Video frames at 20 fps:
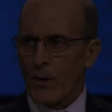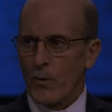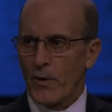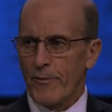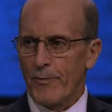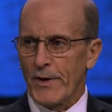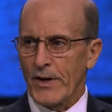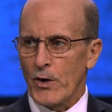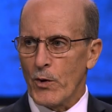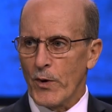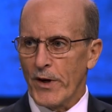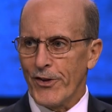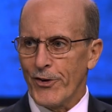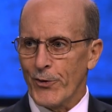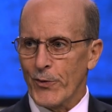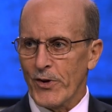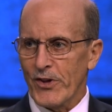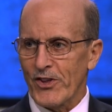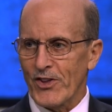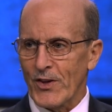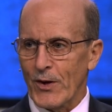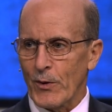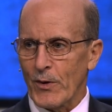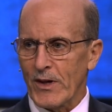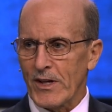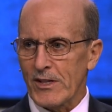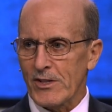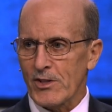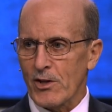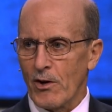We've been going through a
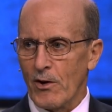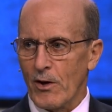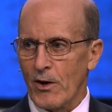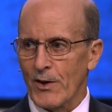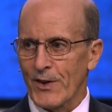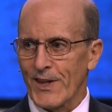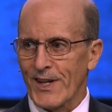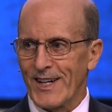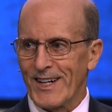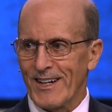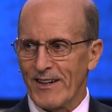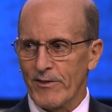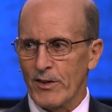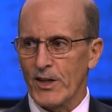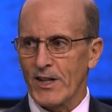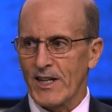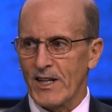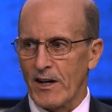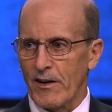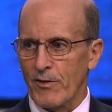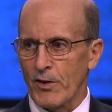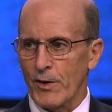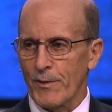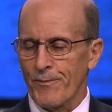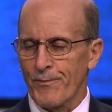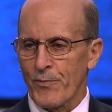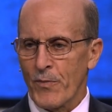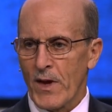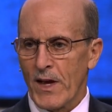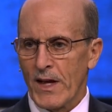series called Cover to Cover
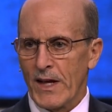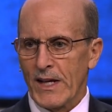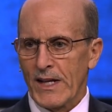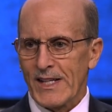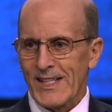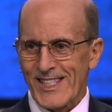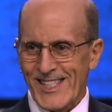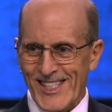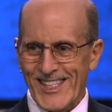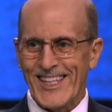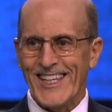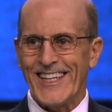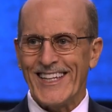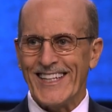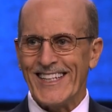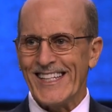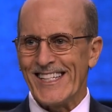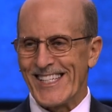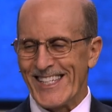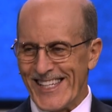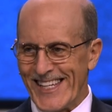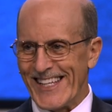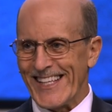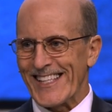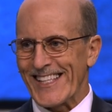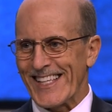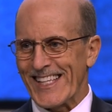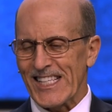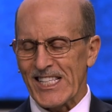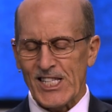Seeing
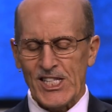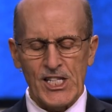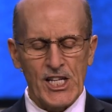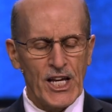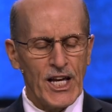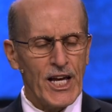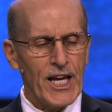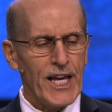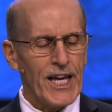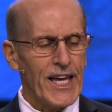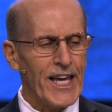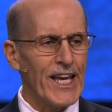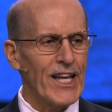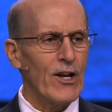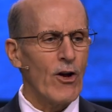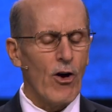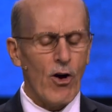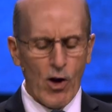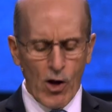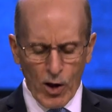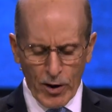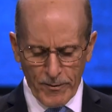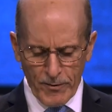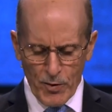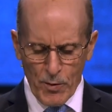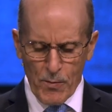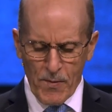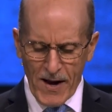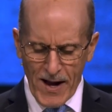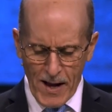Jesus in All
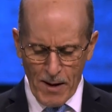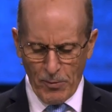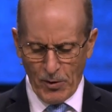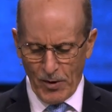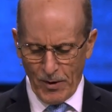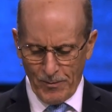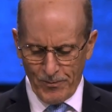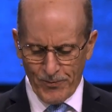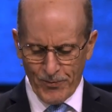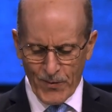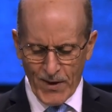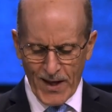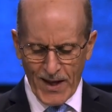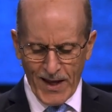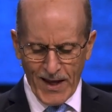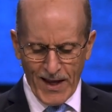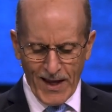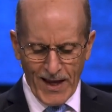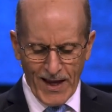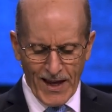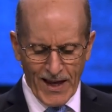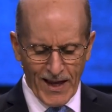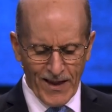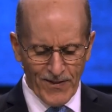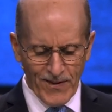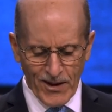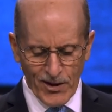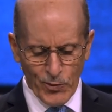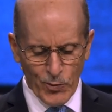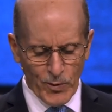of the Bible.
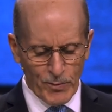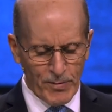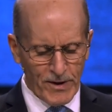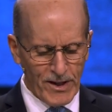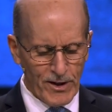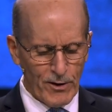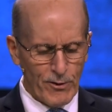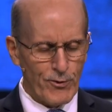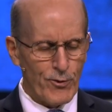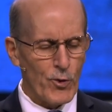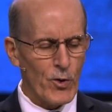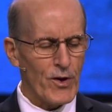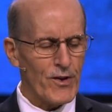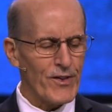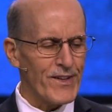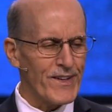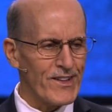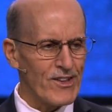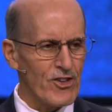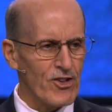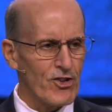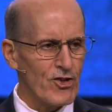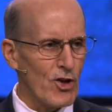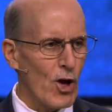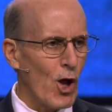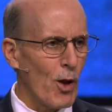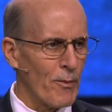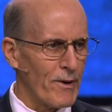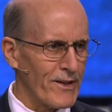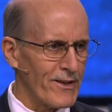And this would be the fourth
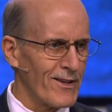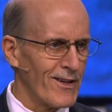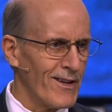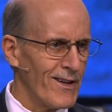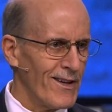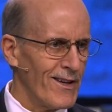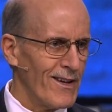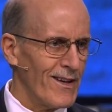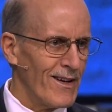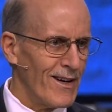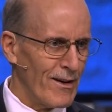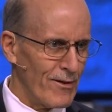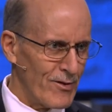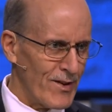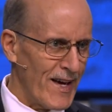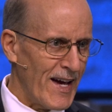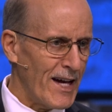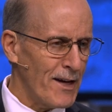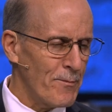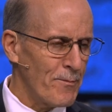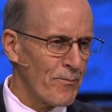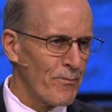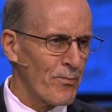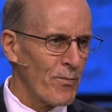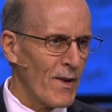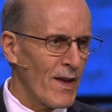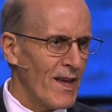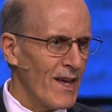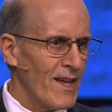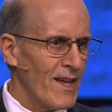installment of that.
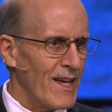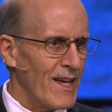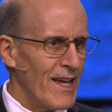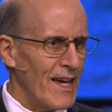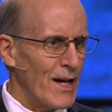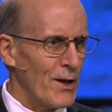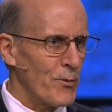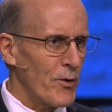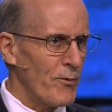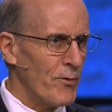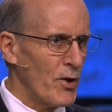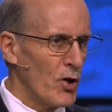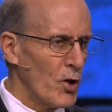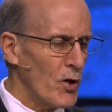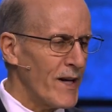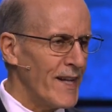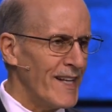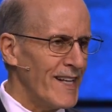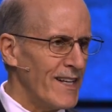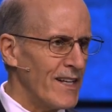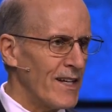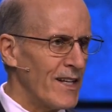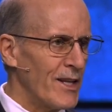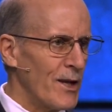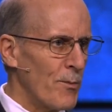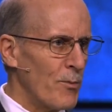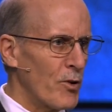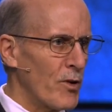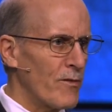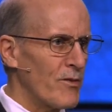And we've been looking at a
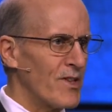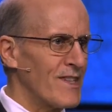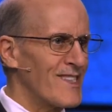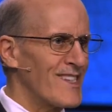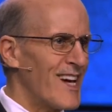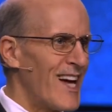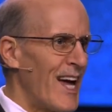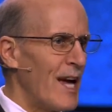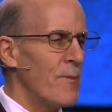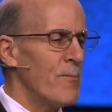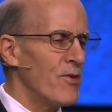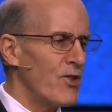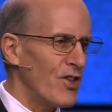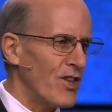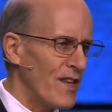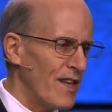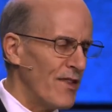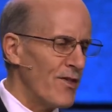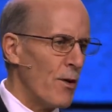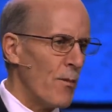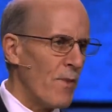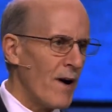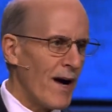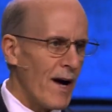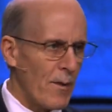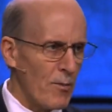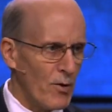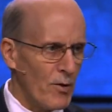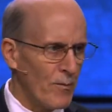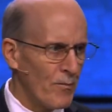number of the types in the
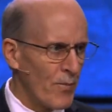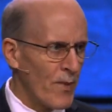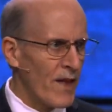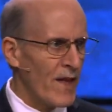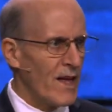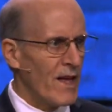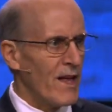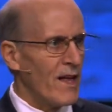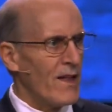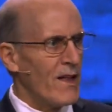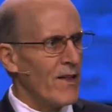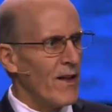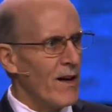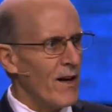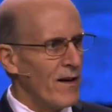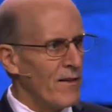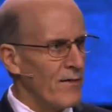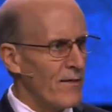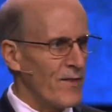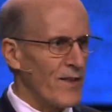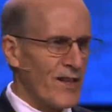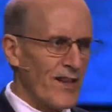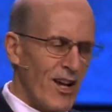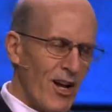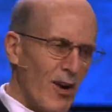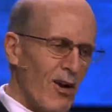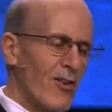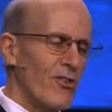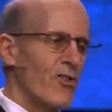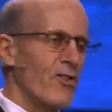Bible of the
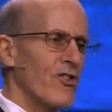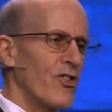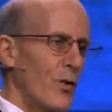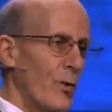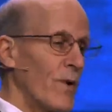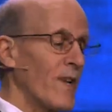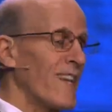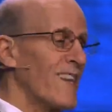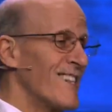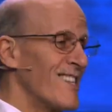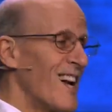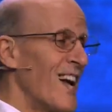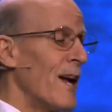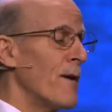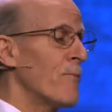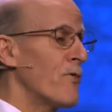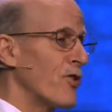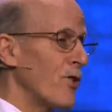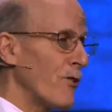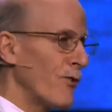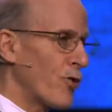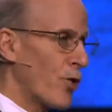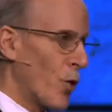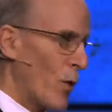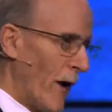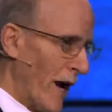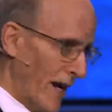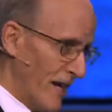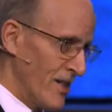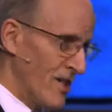characters that are really types of
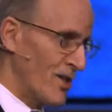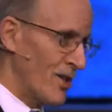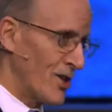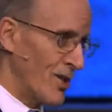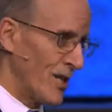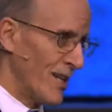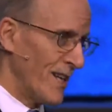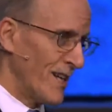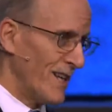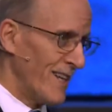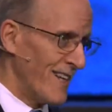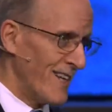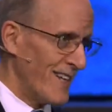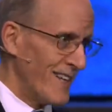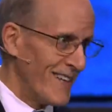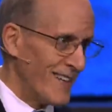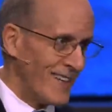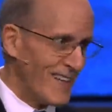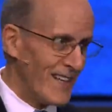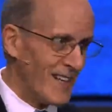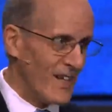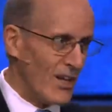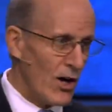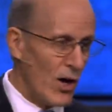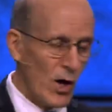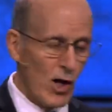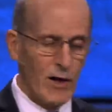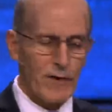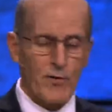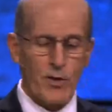Christ. Uh,
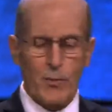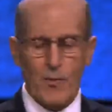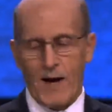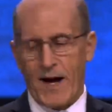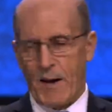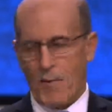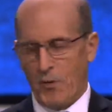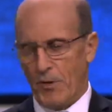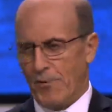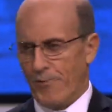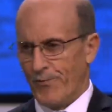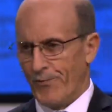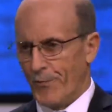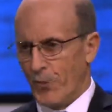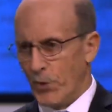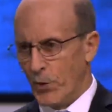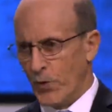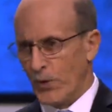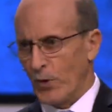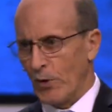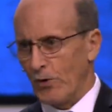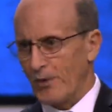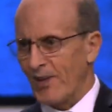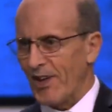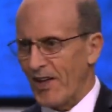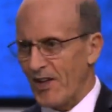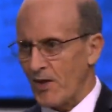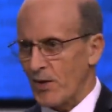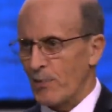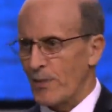all of the Bible, New and Old
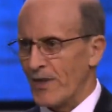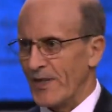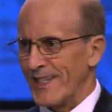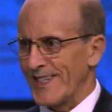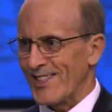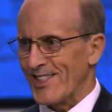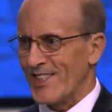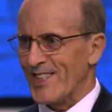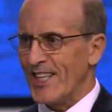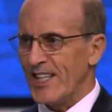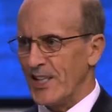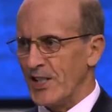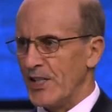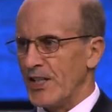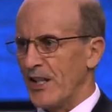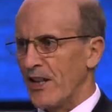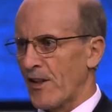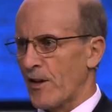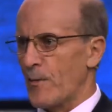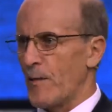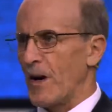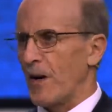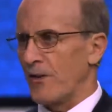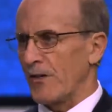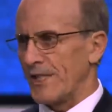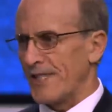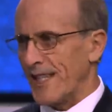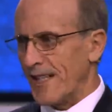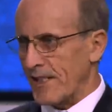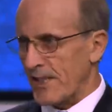Testament, is teaching us
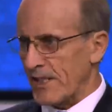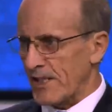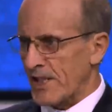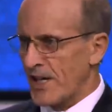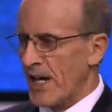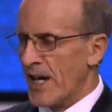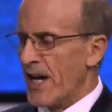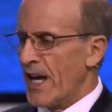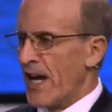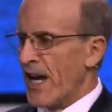about Jesus.